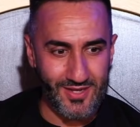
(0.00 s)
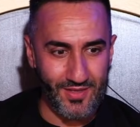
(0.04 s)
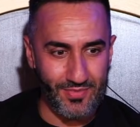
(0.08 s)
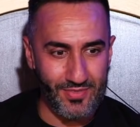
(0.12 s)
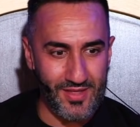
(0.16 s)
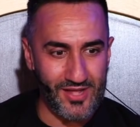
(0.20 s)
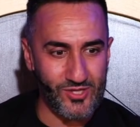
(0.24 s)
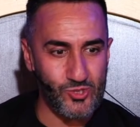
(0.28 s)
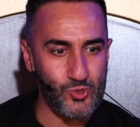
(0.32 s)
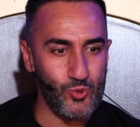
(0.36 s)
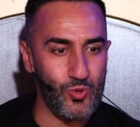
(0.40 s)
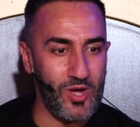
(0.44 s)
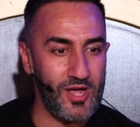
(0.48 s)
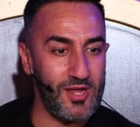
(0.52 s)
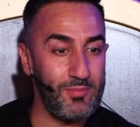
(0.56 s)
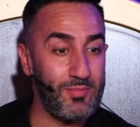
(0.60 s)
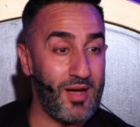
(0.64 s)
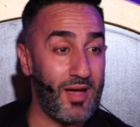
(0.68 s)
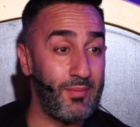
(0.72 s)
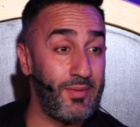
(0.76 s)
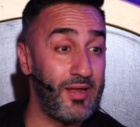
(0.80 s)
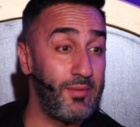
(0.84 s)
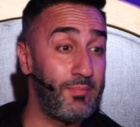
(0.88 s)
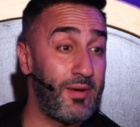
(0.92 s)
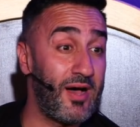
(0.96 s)
And that's why
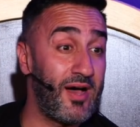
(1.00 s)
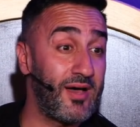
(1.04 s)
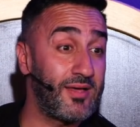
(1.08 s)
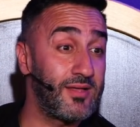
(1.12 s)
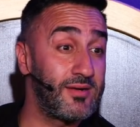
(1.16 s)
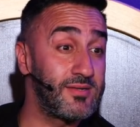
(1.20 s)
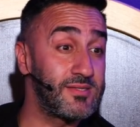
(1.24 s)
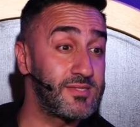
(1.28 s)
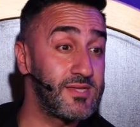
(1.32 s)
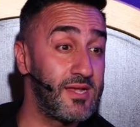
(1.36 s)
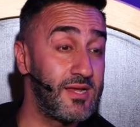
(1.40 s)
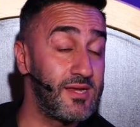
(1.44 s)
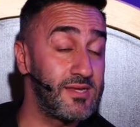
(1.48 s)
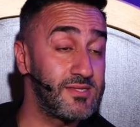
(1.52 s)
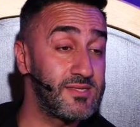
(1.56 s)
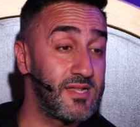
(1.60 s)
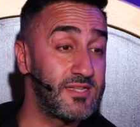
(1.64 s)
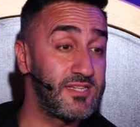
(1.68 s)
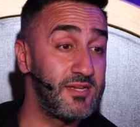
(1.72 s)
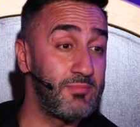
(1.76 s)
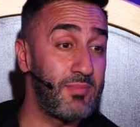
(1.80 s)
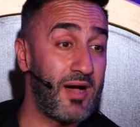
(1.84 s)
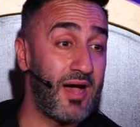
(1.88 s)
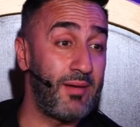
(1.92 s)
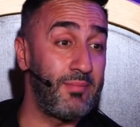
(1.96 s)
Imam al-Baqir says
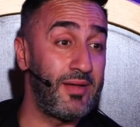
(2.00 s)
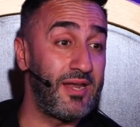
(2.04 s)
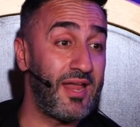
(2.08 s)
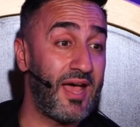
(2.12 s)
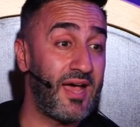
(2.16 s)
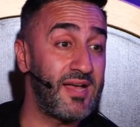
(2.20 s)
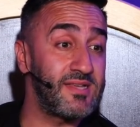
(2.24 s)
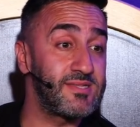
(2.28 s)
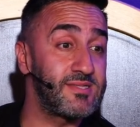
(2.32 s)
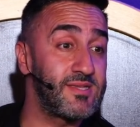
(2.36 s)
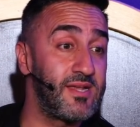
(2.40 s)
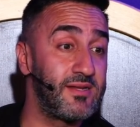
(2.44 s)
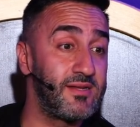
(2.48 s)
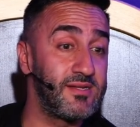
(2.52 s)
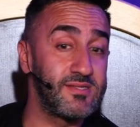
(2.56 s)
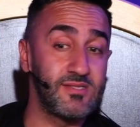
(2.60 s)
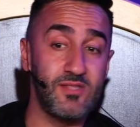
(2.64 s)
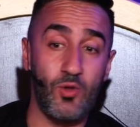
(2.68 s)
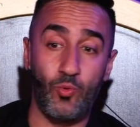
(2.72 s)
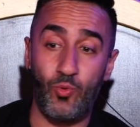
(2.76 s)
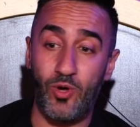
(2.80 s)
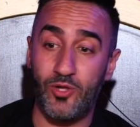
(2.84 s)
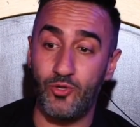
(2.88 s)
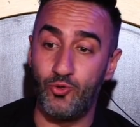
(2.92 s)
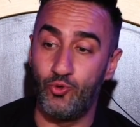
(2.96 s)
that Imam al-Hassan is
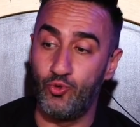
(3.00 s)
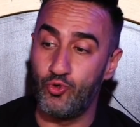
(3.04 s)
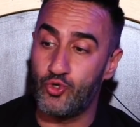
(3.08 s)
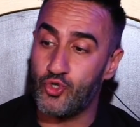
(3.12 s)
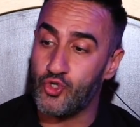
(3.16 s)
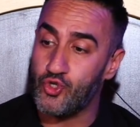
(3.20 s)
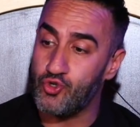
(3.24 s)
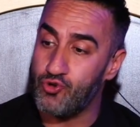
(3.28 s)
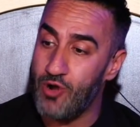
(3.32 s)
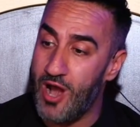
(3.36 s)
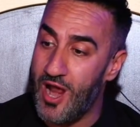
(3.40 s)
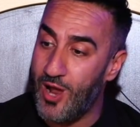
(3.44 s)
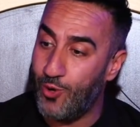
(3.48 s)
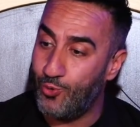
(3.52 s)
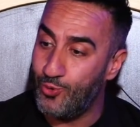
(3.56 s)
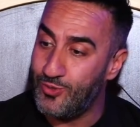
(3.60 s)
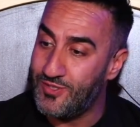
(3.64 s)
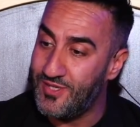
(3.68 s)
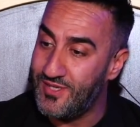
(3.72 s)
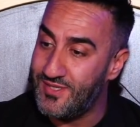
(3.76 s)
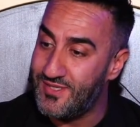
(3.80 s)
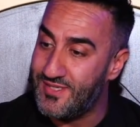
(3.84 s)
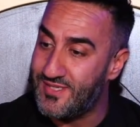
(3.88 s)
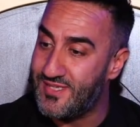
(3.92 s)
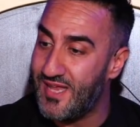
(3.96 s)
the one who
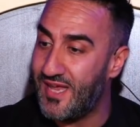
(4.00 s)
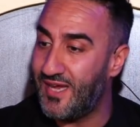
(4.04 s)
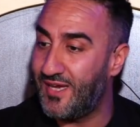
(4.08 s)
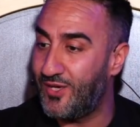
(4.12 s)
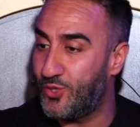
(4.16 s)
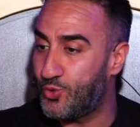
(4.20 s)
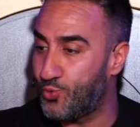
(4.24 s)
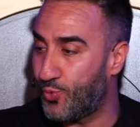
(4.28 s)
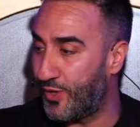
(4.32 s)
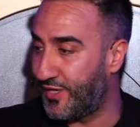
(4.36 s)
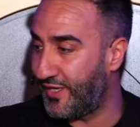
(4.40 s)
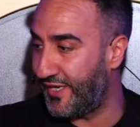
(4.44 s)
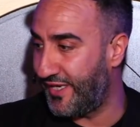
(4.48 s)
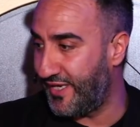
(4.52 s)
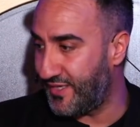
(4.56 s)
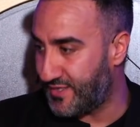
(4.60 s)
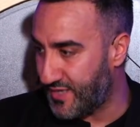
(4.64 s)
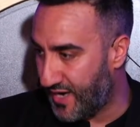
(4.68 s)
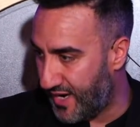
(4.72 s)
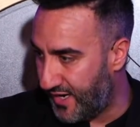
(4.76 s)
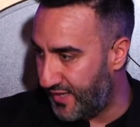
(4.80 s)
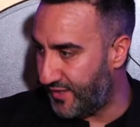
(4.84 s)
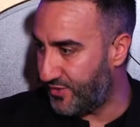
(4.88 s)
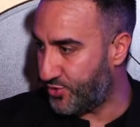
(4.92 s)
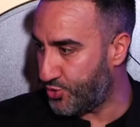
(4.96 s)
shrouded Zayd when he
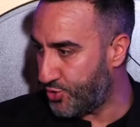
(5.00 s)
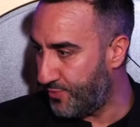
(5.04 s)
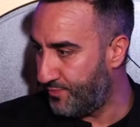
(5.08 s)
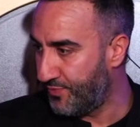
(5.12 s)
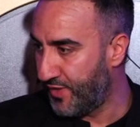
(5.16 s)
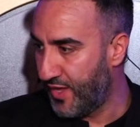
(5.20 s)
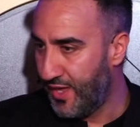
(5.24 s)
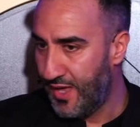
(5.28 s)
died.